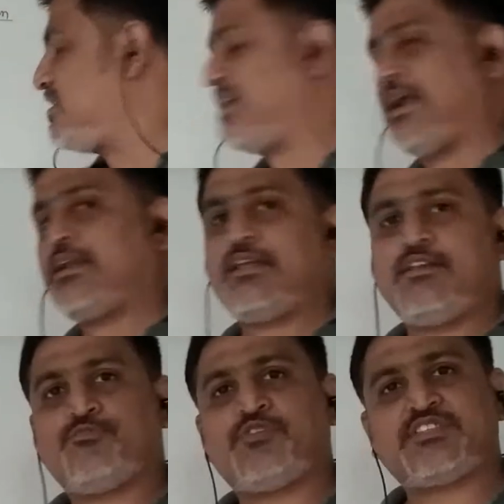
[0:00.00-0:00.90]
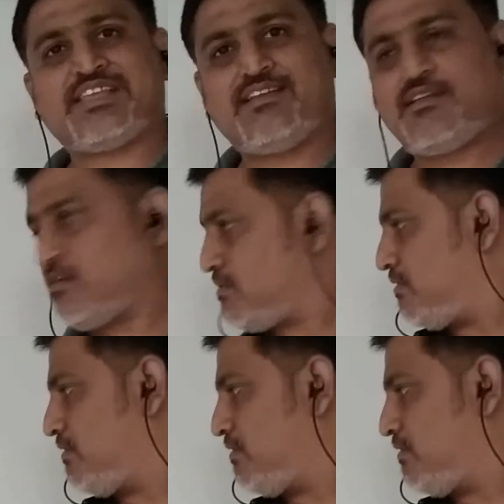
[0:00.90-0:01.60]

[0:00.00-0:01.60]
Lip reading: the category of the scalar?